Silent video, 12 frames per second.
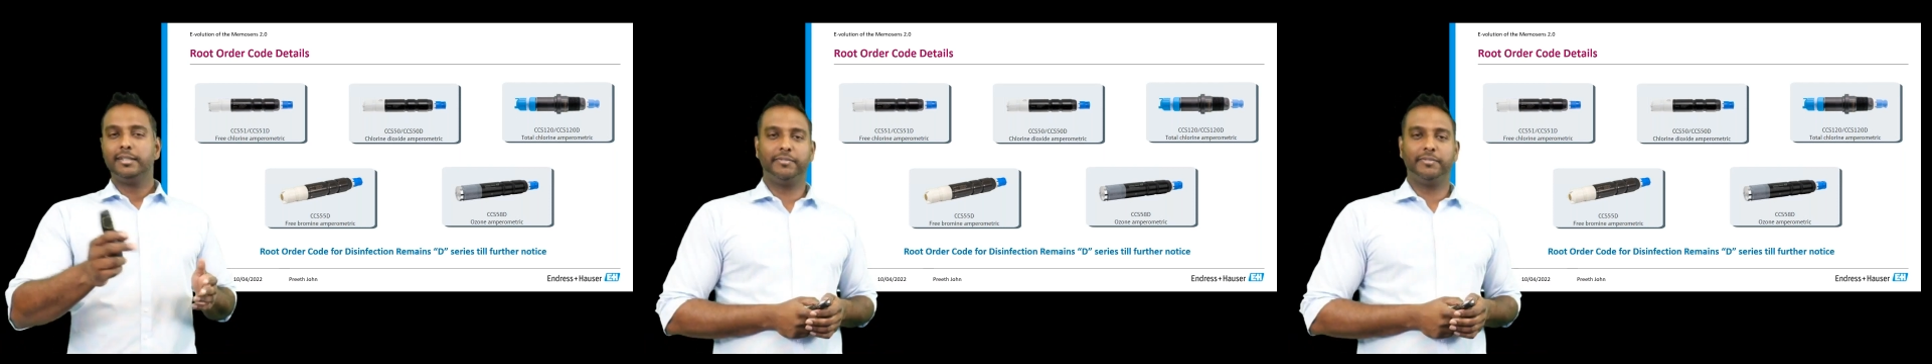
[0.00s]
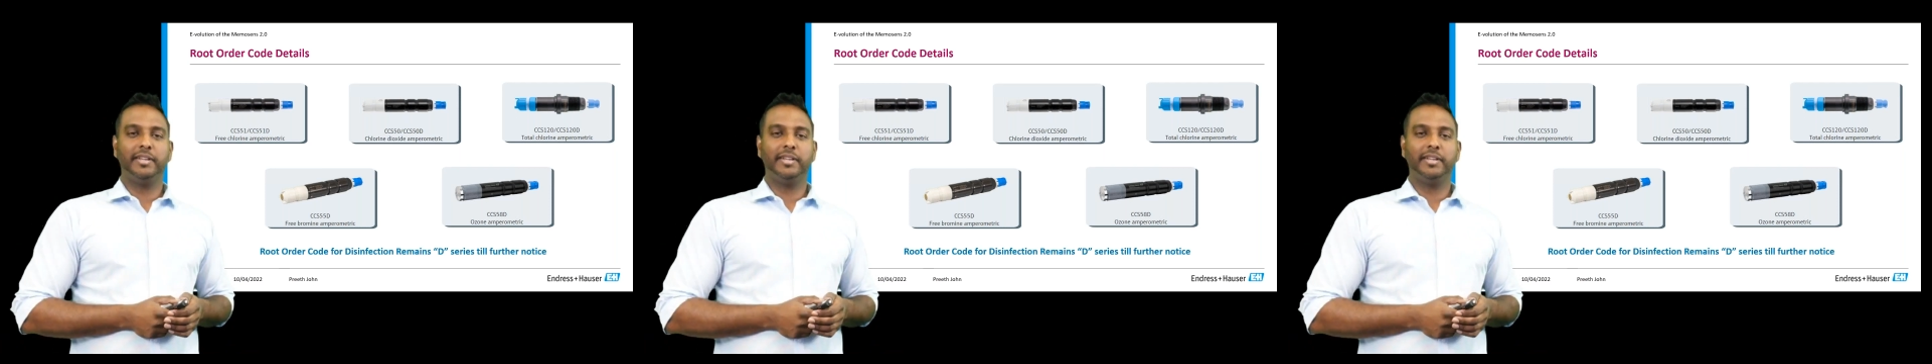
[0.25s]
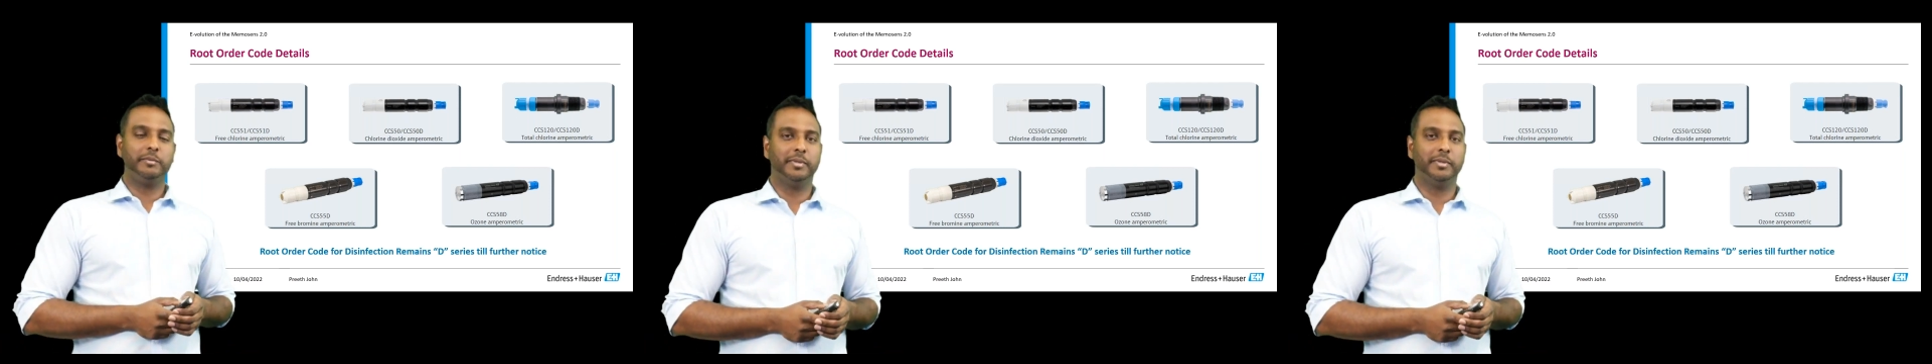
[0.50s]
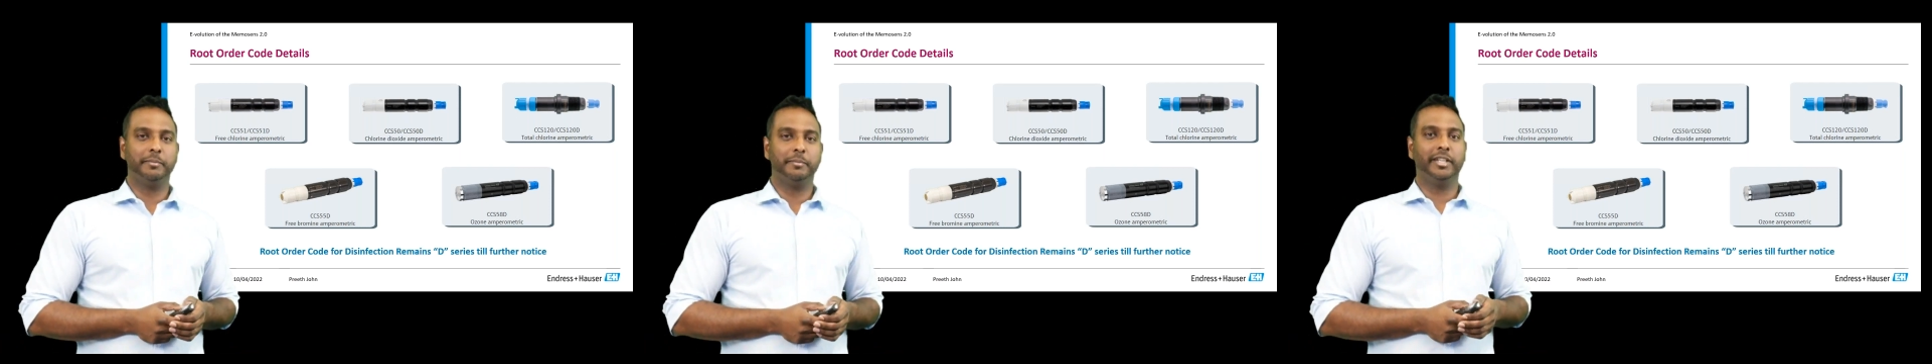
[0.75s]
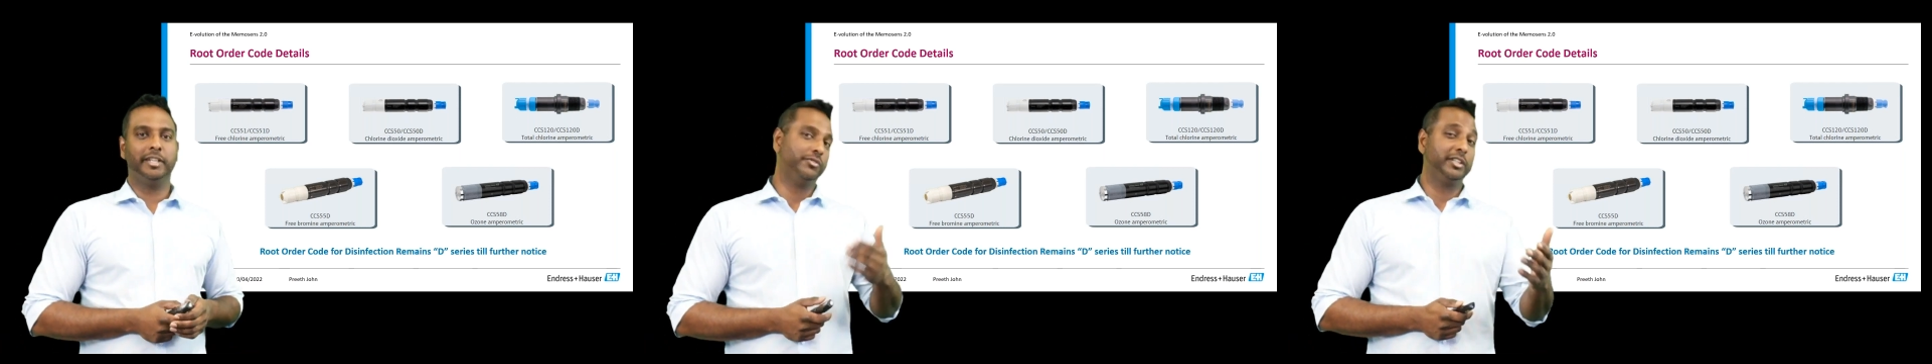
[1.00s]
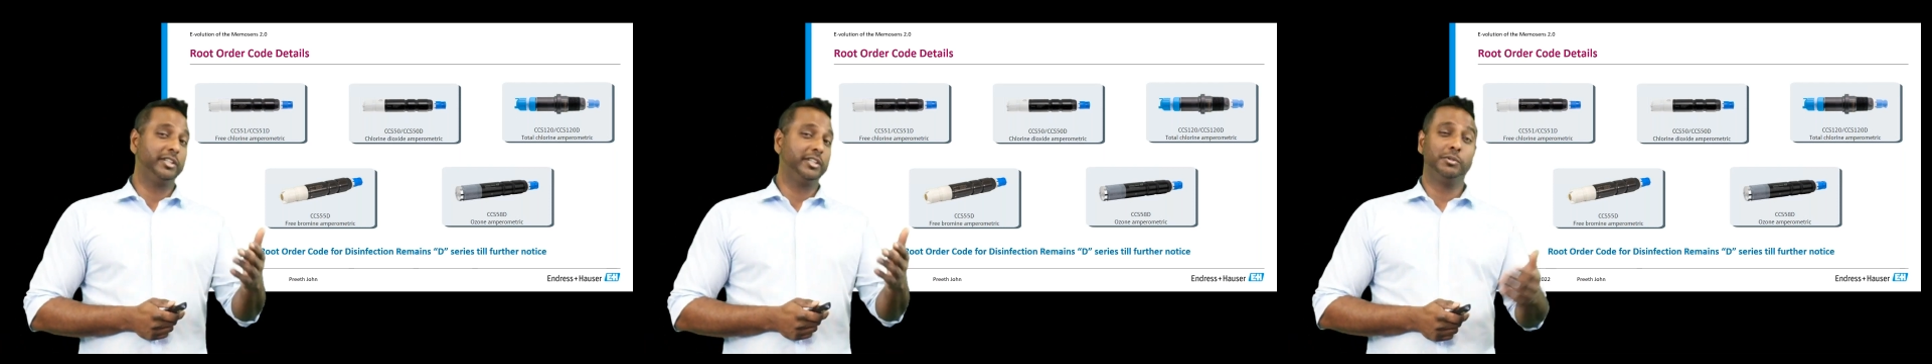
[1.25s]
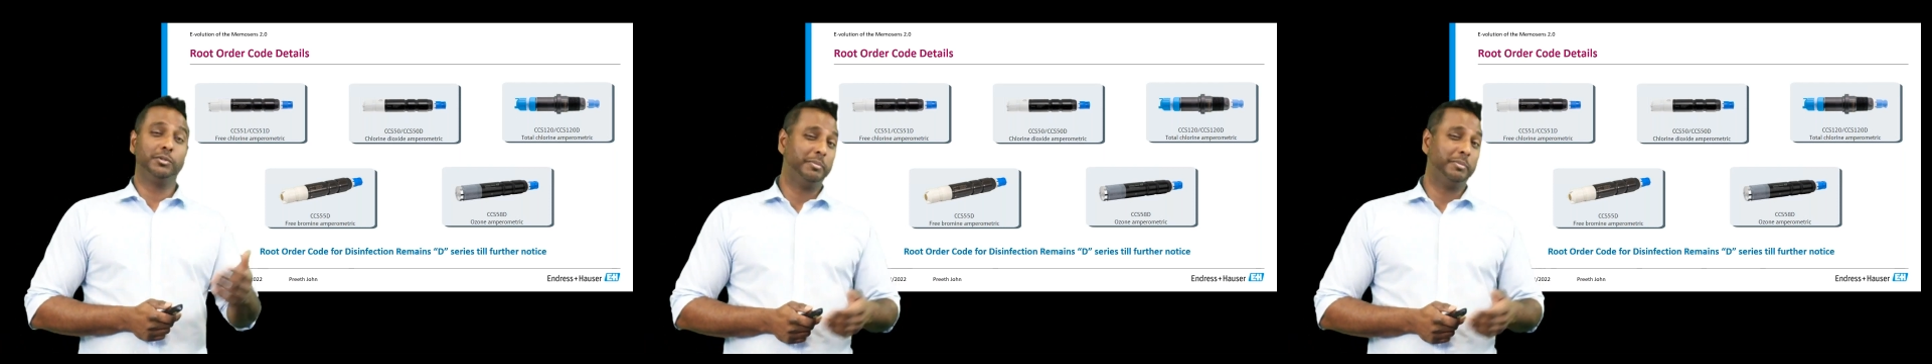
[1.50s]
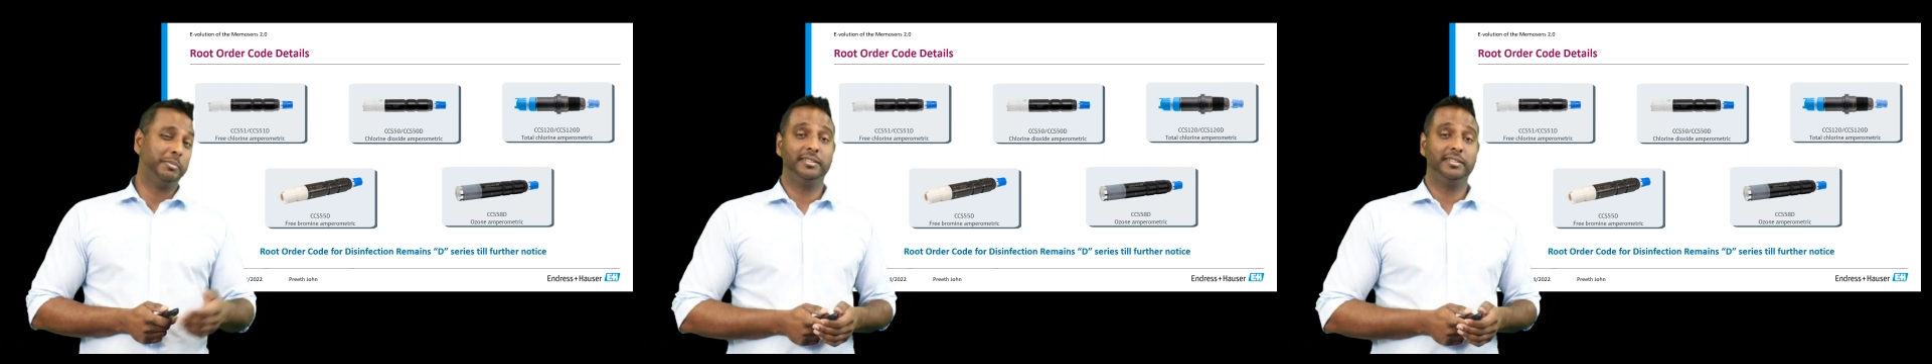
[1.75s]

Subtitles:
family member that you invite to a party